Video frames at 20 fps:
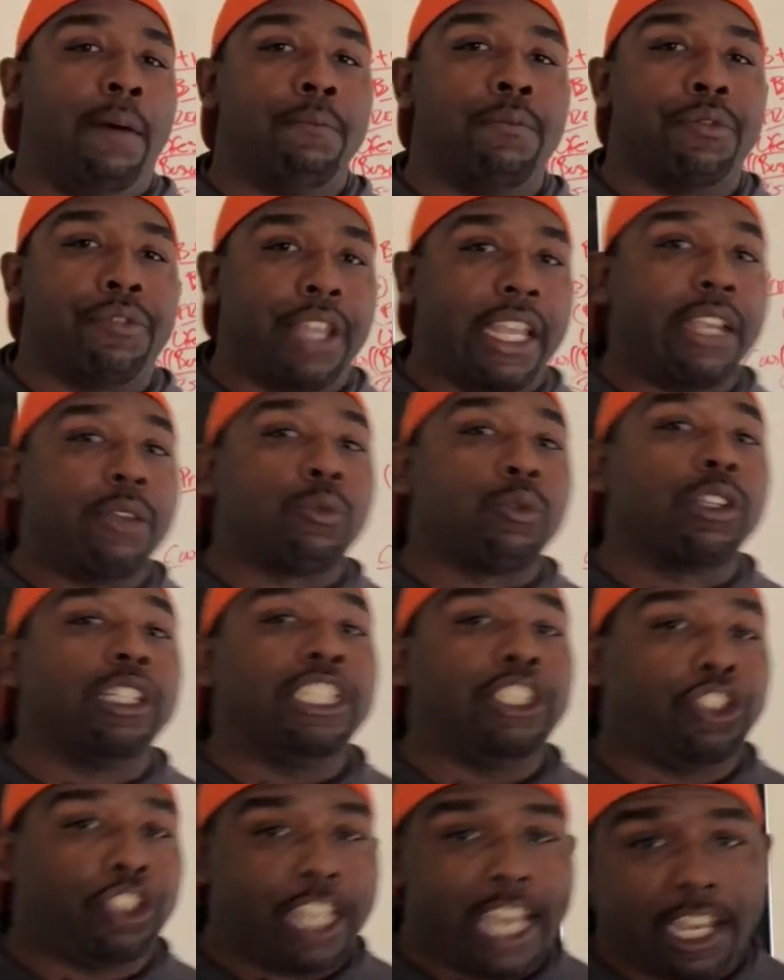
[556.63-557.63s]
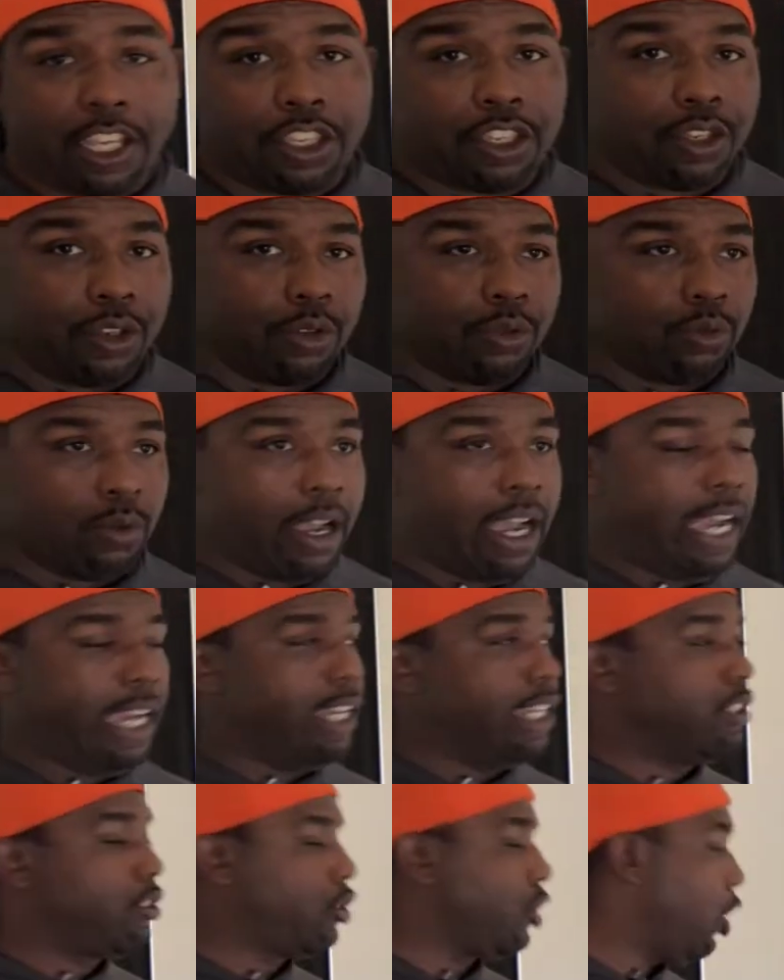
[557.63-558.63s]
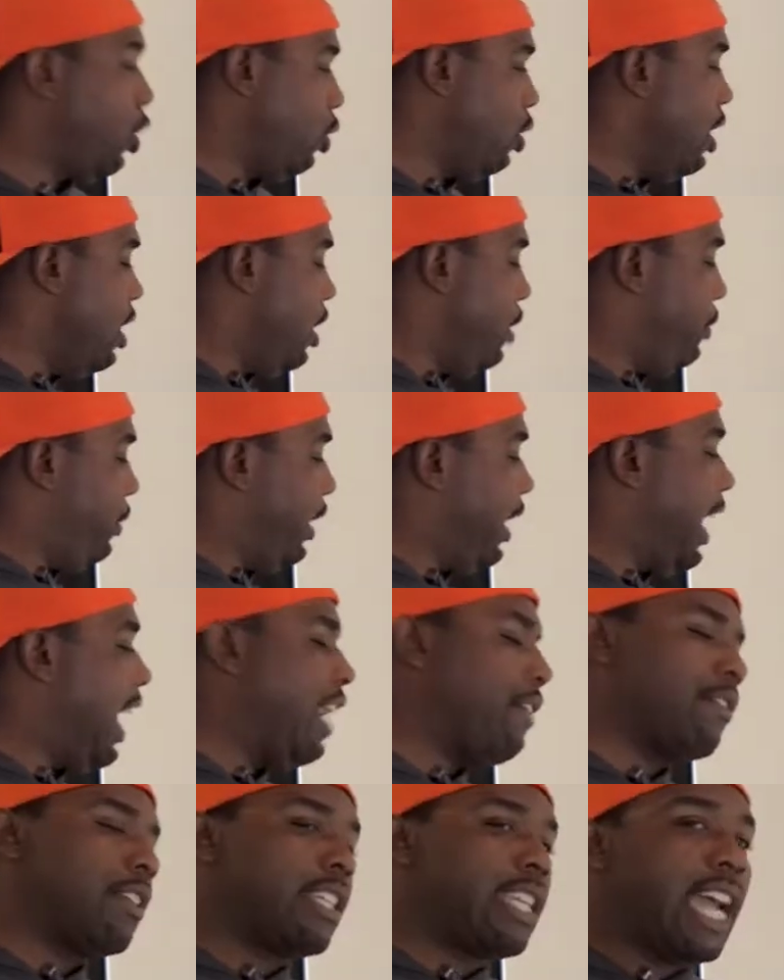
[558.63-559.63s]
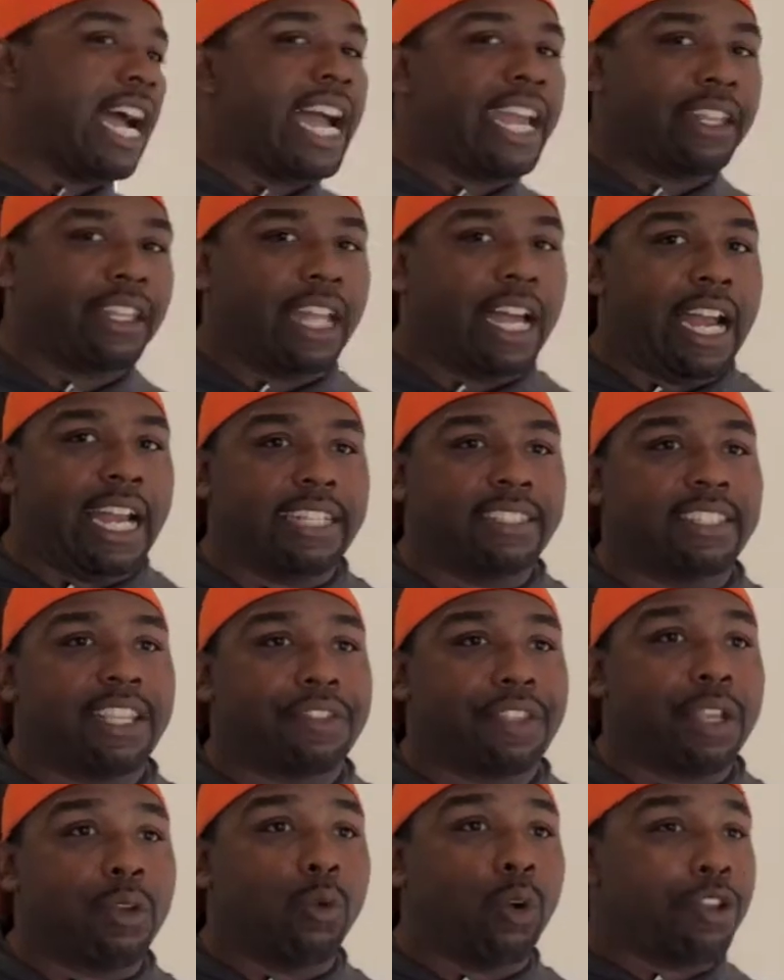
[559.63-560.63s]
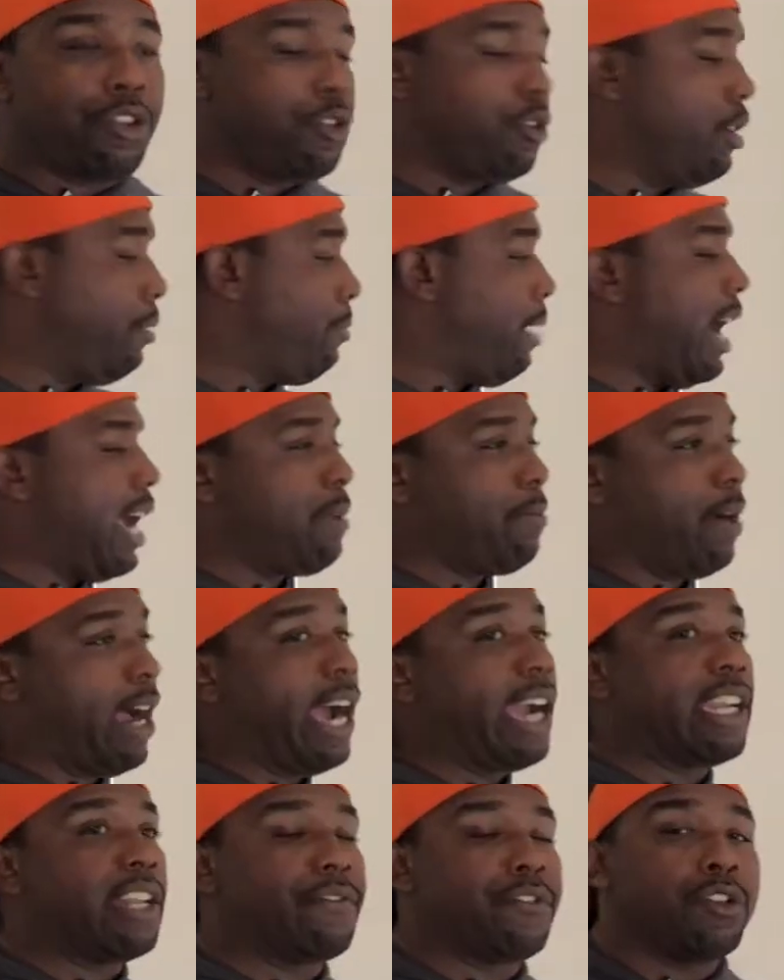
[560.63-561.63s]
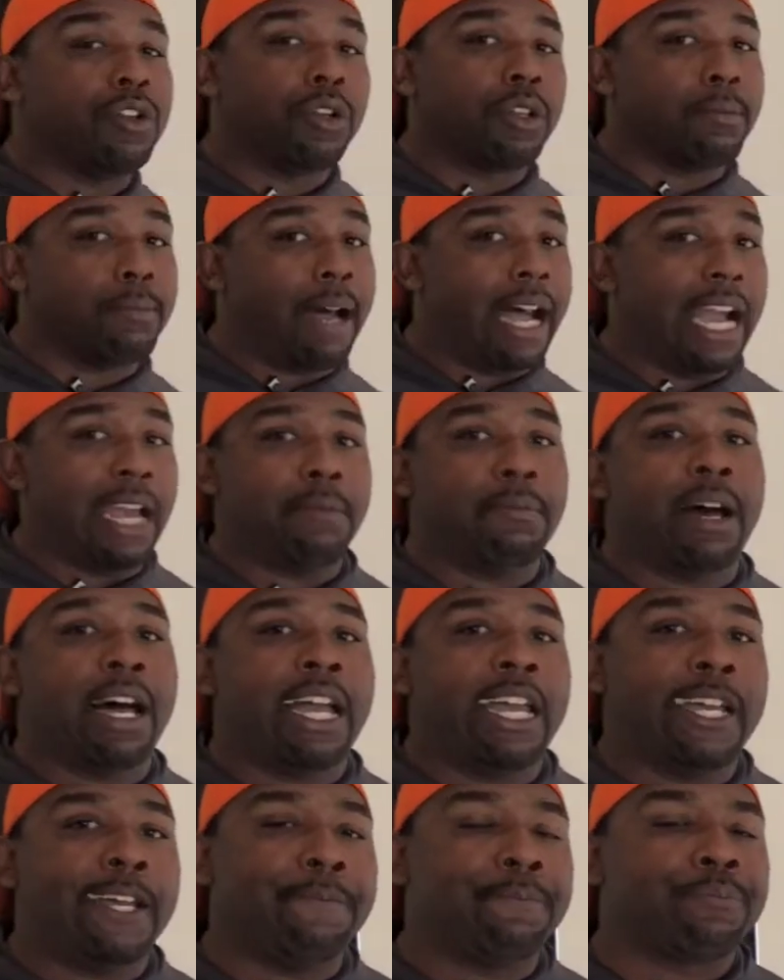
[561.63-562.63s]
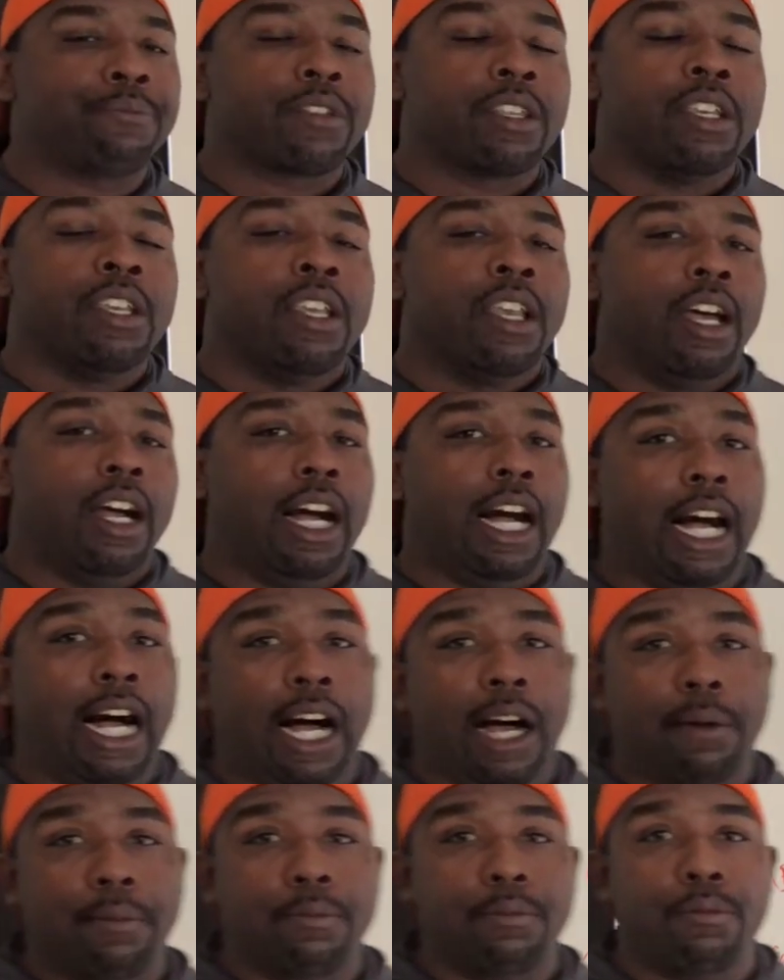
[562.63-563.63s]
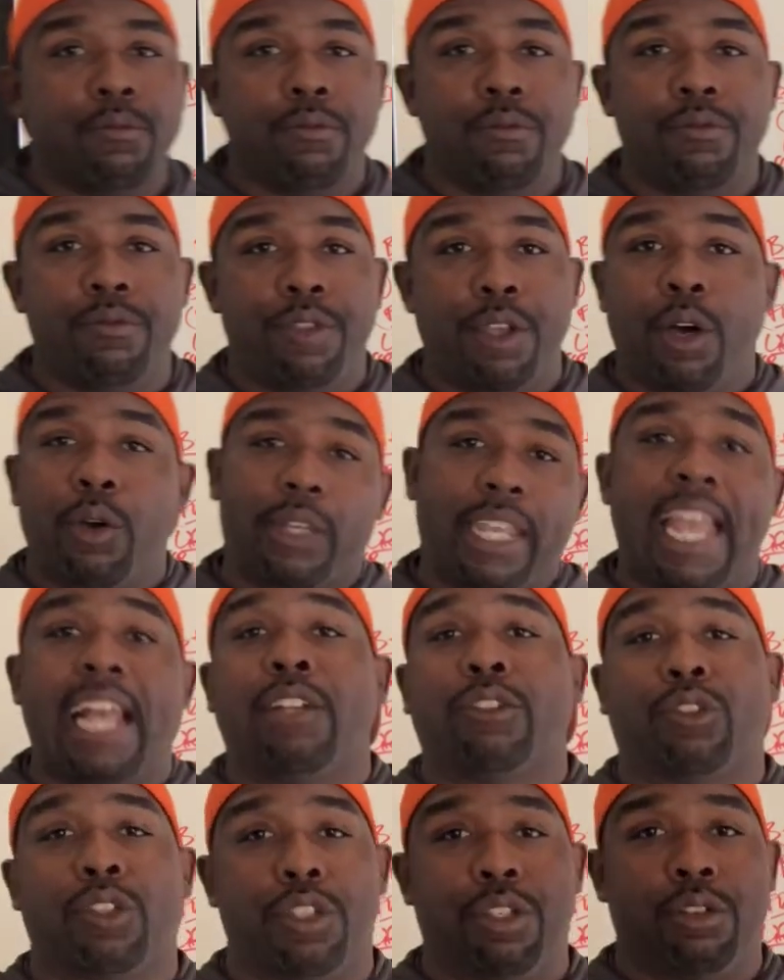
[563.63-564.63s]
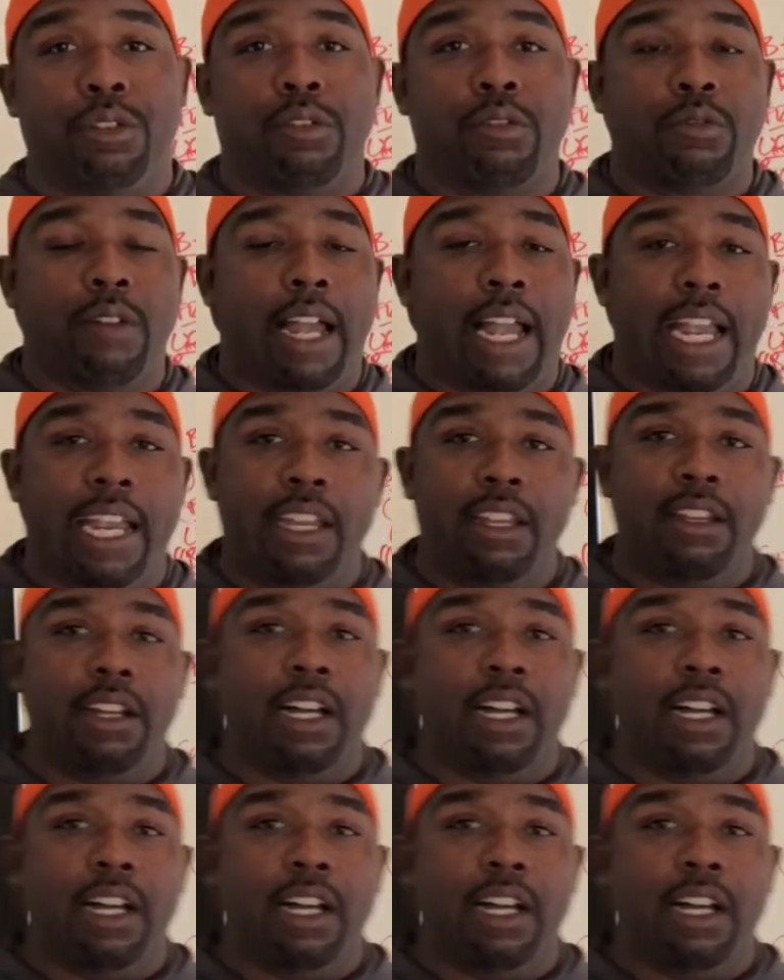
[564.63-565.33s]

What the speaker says: They really check you, right? And so they have guidelines that they want you to abide by. And if you don't abide by them, they'll cancel you, right?